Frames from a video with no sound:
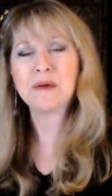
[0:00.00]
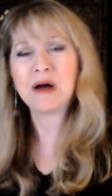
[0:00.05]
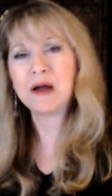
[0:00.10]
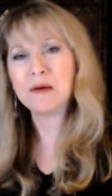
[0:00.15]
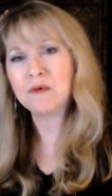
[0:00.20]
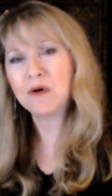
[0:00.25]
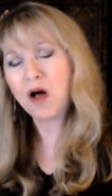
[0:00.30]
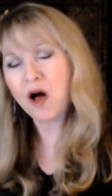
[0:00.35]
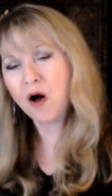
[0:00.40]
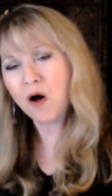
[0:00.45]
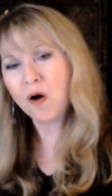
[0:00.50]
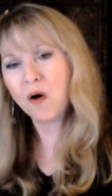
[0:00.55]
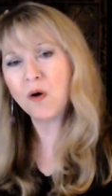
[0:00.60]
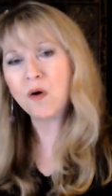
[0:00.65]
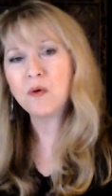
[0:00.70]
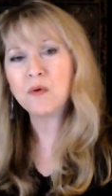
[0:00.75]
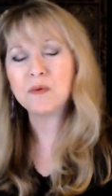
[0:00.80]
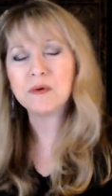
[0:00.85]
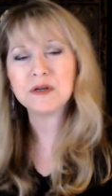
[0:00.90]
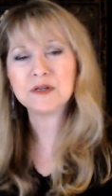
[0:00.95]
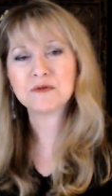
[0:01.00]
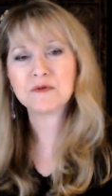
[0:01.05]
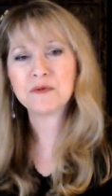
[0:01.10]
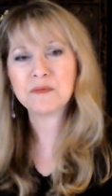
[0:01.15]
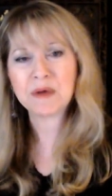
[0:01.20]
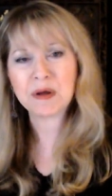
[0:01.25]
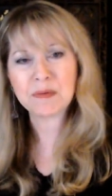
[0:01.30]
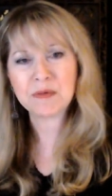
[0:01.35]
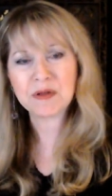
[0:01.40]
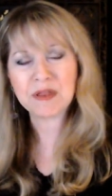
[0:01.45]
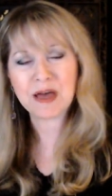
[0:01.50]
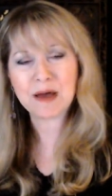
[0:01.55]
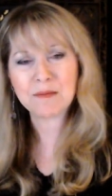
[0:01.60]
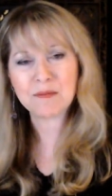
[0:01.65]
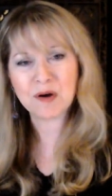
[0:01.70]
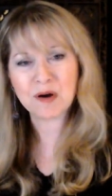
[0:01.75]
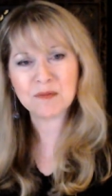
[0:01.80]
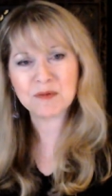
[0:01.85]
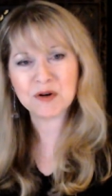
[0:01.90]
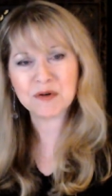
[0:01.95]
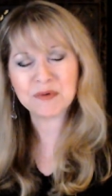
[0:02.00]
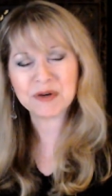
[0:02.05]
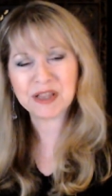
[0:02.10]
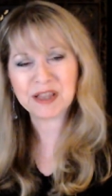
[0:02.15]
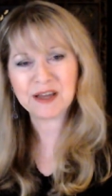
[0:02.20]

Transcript: I will always remember that moment with